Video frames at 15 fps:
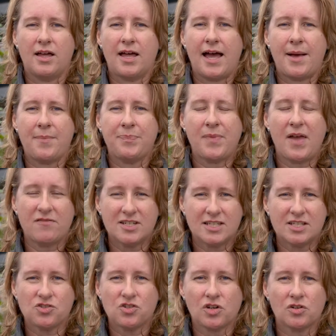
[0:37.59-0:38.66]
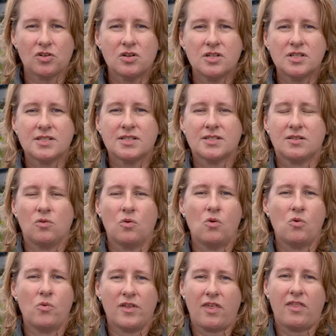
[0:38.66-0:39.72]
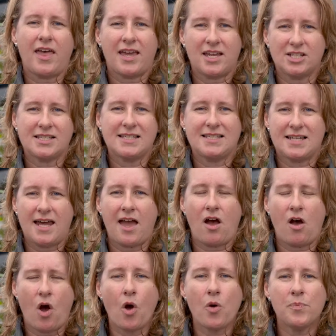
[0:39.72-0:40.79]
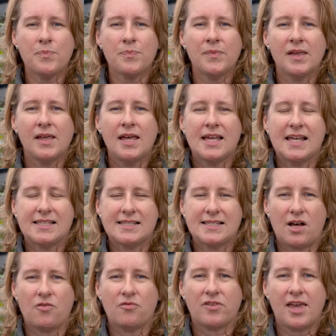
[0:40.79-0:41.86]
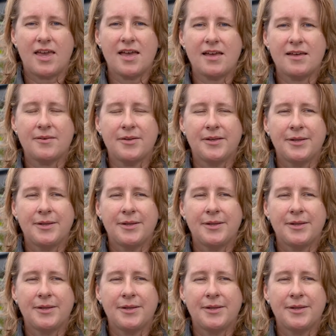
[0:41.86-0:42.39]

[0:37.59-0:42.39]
um, have a district nurse or whether they can just stay at home and self-care.